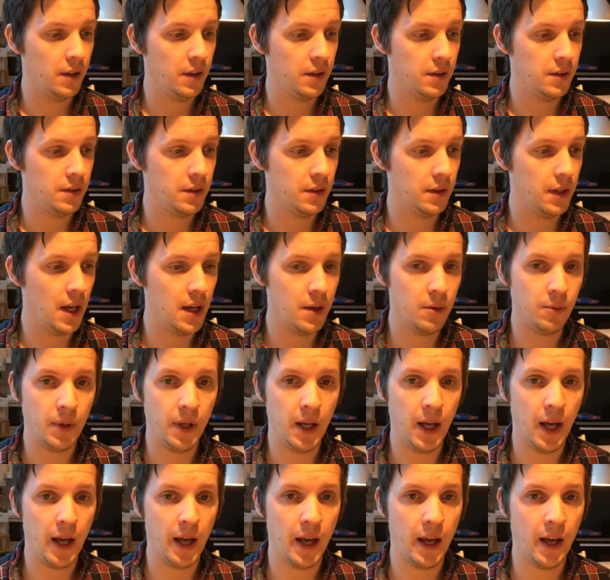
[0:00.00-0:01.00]
So now we
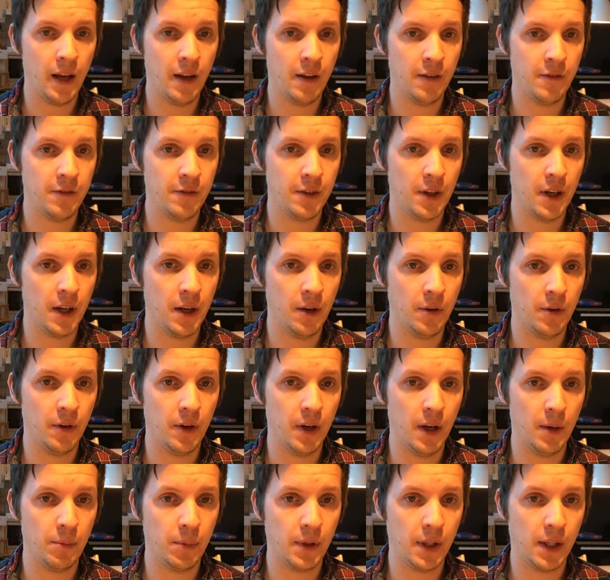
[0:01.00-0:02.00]
have our
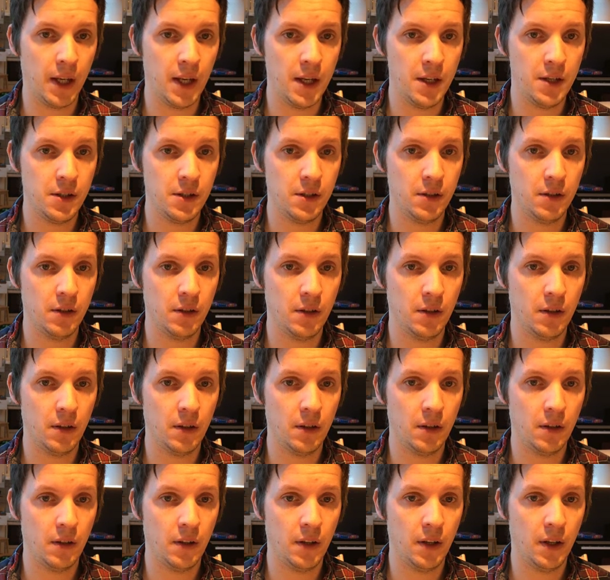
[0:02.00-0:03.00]
application.
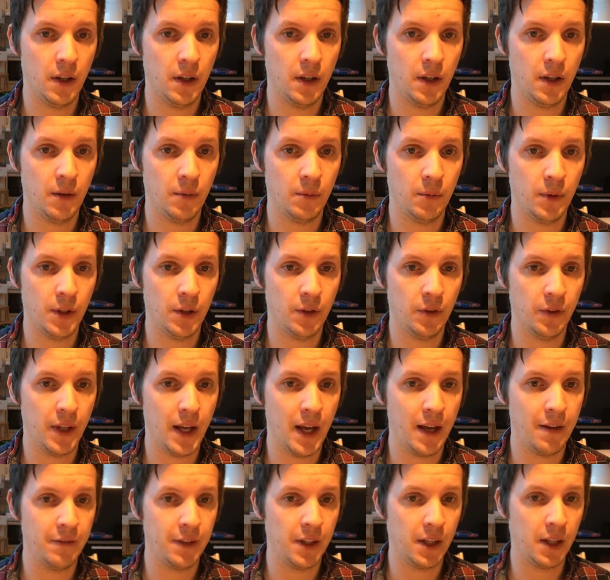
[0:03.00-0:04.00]
We don't
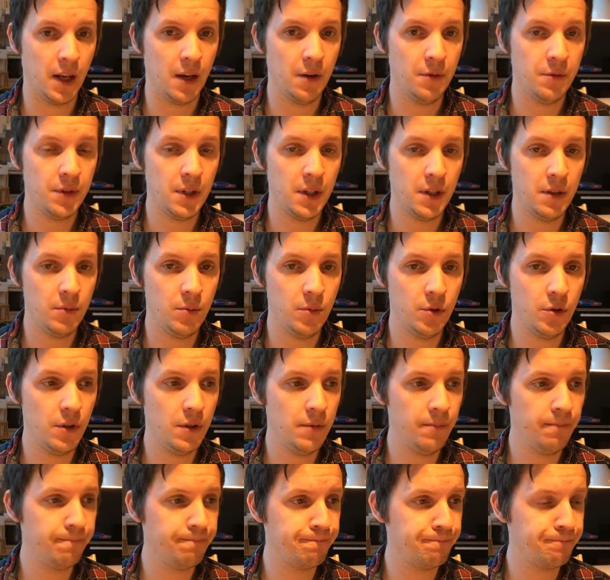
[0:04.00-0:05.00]
have the count
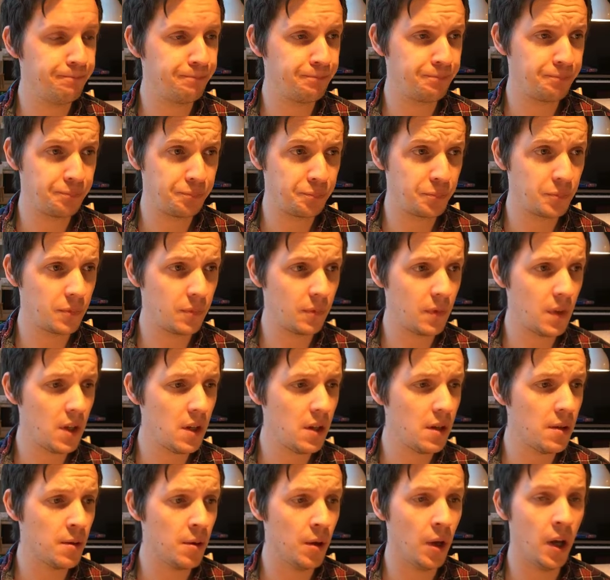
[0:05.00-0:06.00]
anymore.
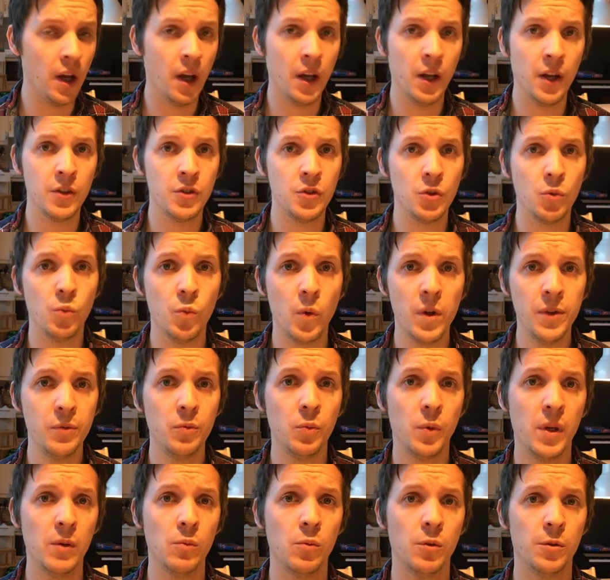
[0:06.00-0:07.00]
So what
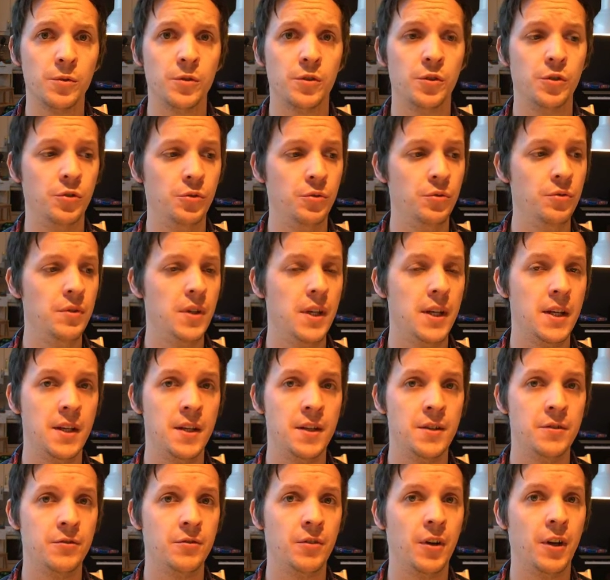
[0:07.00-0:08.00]
we want to do
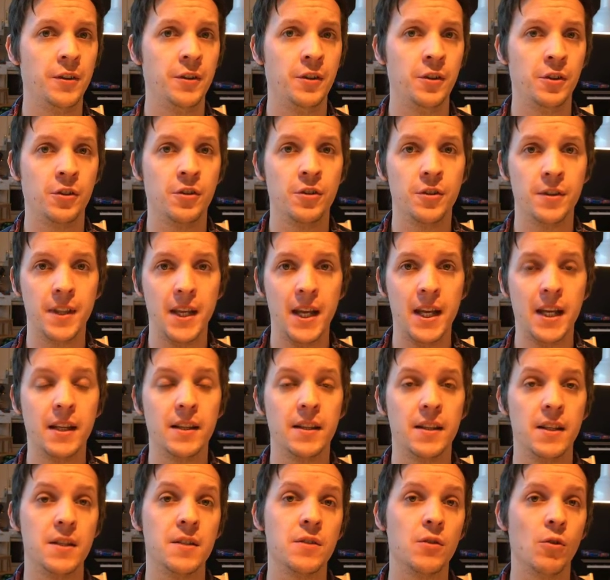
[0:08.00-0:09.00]
is rather
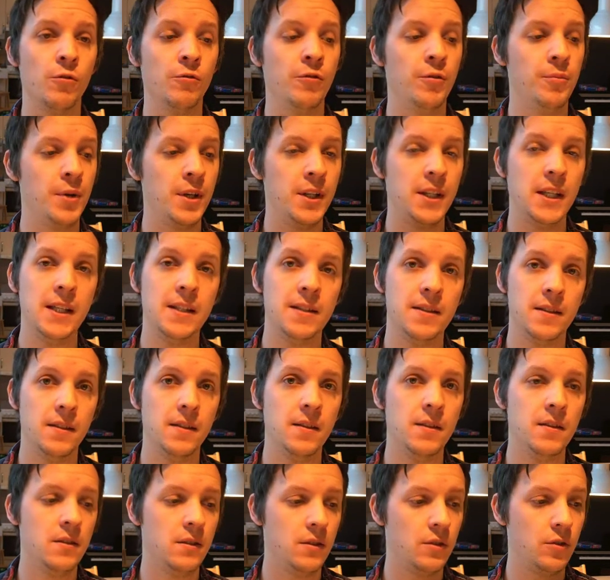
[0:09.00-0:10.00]
connect this Overmind
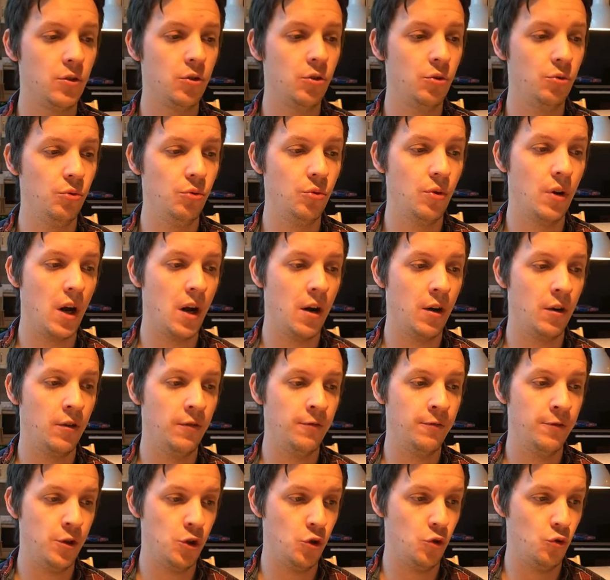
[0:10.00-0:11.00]
instance to our
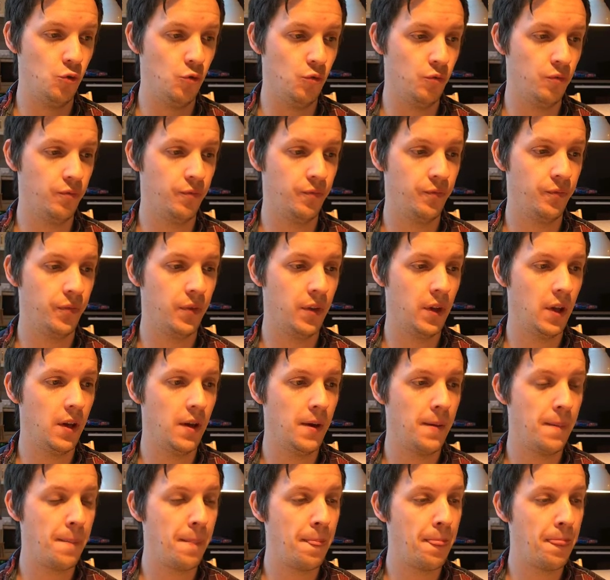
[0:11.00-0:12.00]
view.
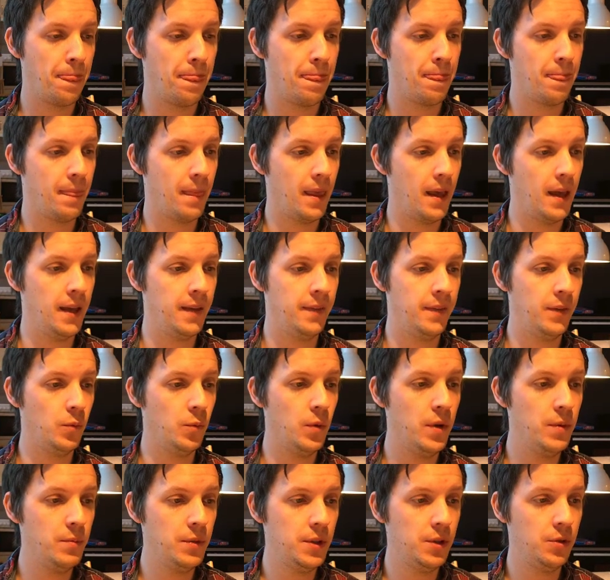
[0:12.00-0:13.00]
And the
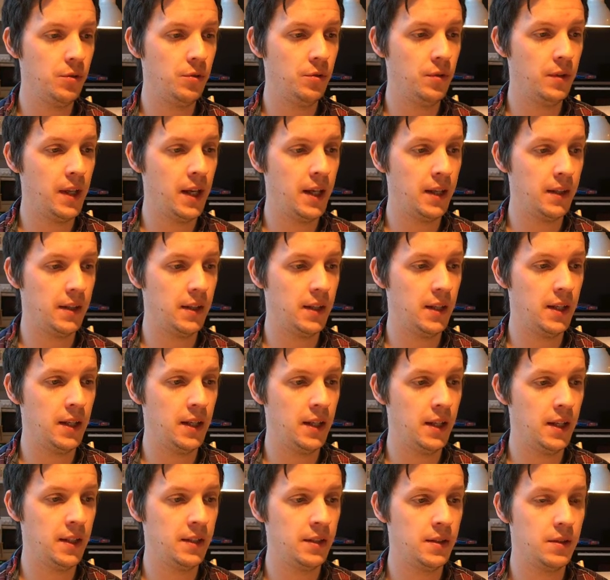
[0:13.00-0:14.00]
way we do that
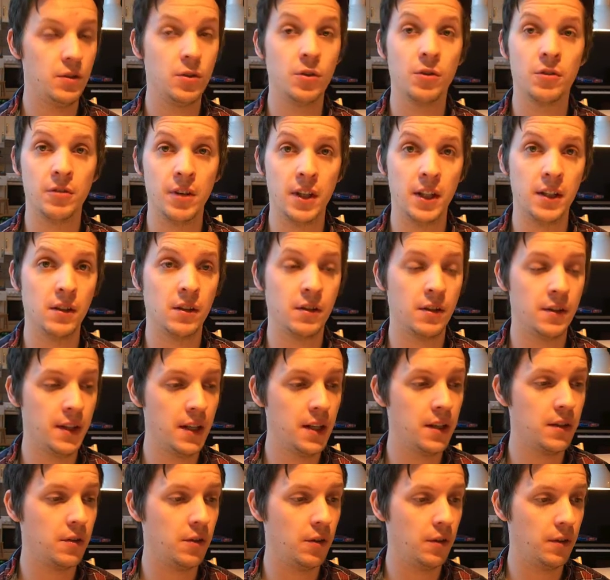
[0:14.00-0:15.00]
is to create a
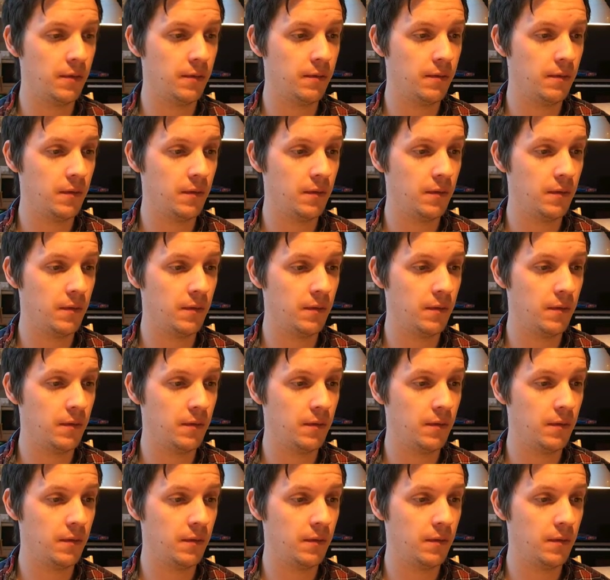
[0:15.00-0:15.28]
connector.